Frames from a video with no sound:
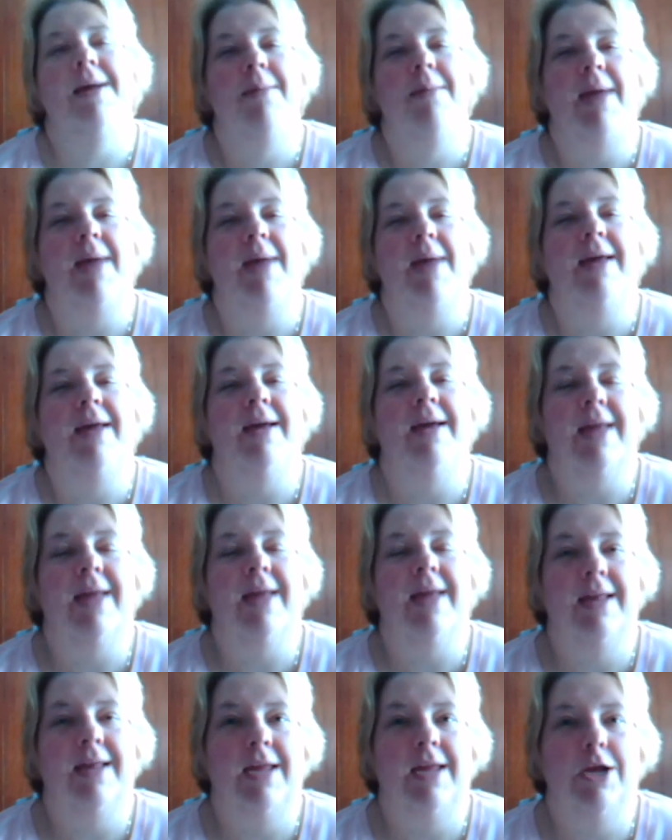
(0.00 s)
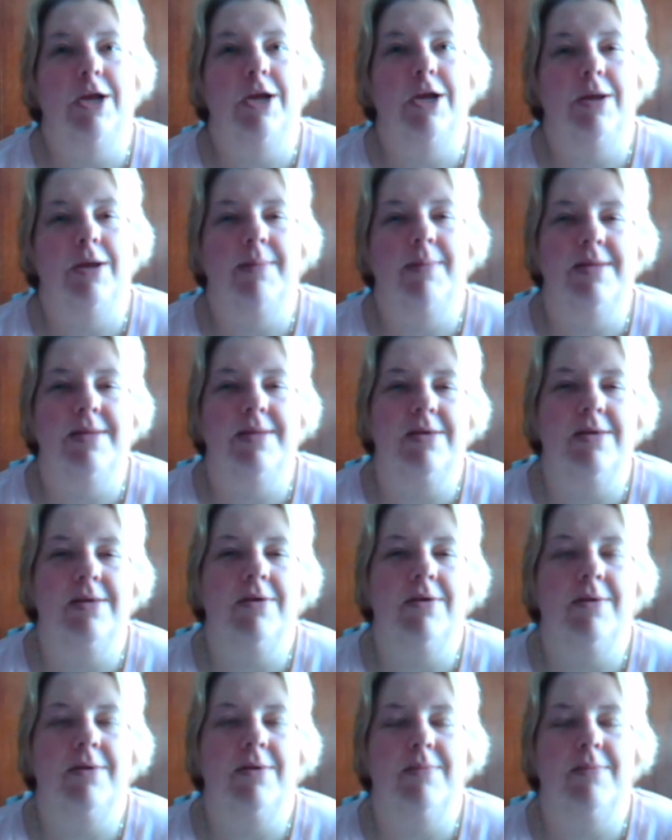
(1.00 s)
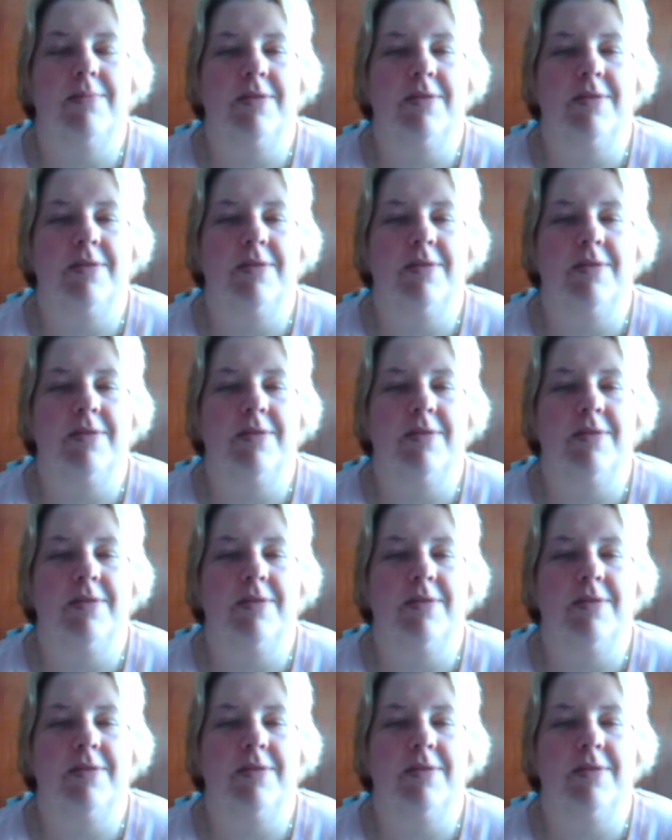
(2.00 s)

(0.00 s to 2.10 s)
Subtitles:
Back again here in Minnesota,